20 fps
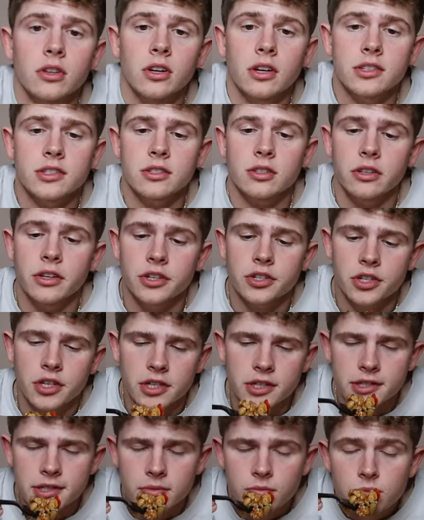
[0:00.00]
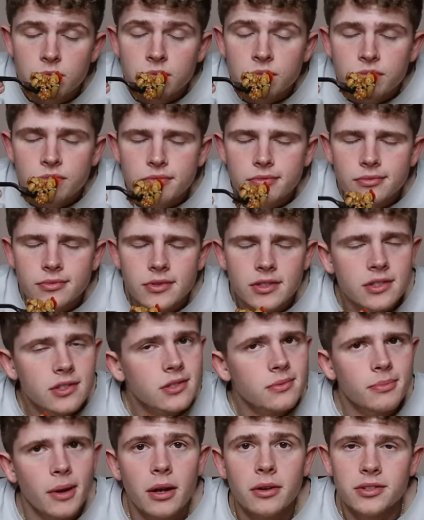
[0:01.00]
looks delicious.
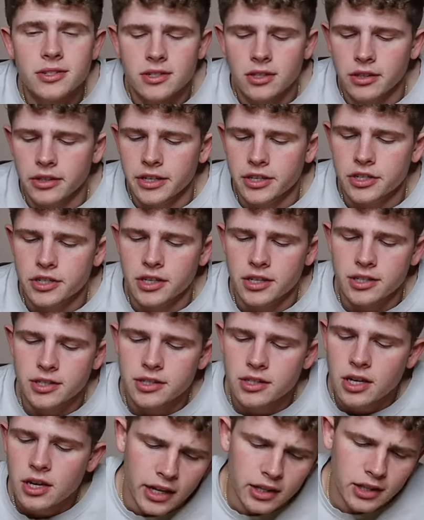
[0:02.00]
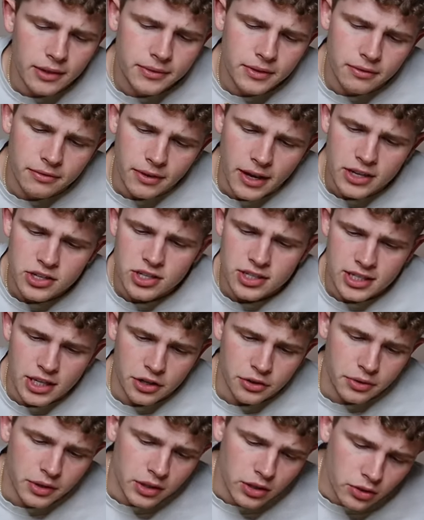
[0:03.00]
Smells delicious. I love the veggies
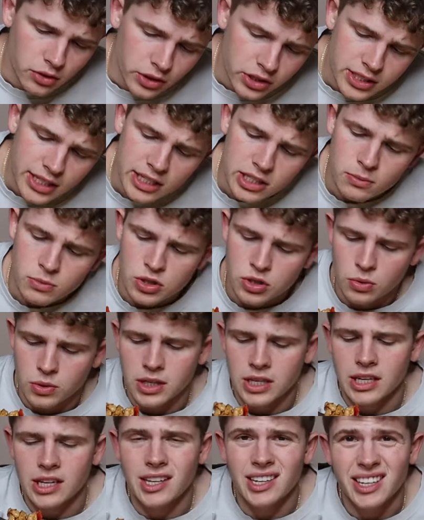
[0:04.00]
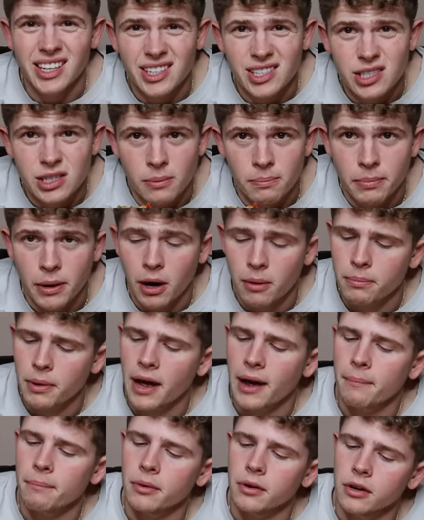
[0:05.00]
that are in there. It looks like some zucchini, some bell
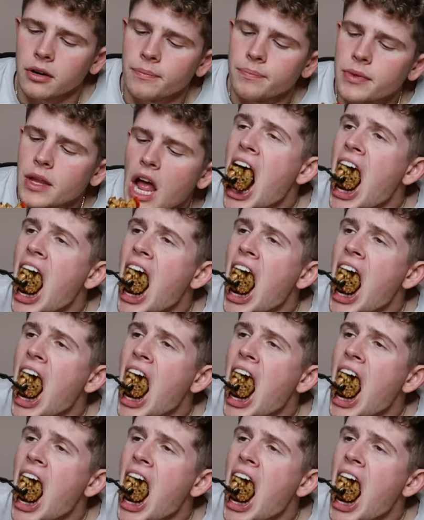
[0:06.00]
pepper,